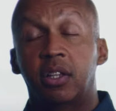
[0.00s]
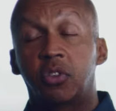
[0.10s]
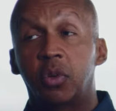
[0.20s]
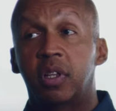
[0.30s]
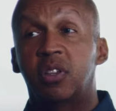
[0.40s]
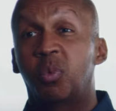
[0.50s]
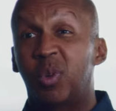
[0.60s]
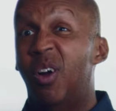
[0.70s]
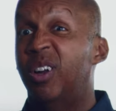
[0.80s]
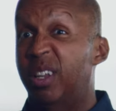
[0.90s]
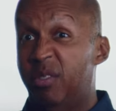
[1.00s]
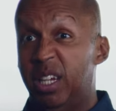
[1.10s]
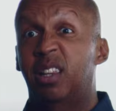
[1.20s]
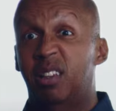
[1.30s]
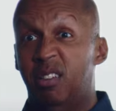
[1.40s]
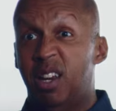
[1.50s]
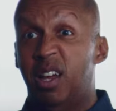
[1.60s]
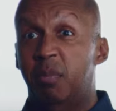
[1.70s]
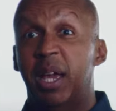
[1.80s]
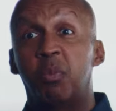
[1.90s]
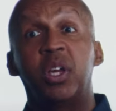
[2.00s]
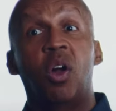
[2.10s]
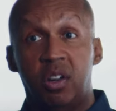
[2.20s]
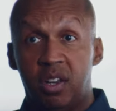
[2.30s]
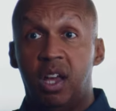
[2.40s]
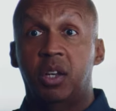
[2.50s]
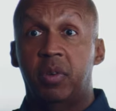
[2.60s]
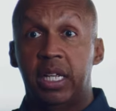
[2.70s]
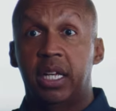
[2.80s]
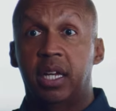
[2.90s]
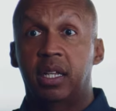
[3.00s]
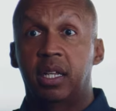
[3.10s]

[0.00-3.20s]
And the truth is, we are living at this time and we are tolerating it.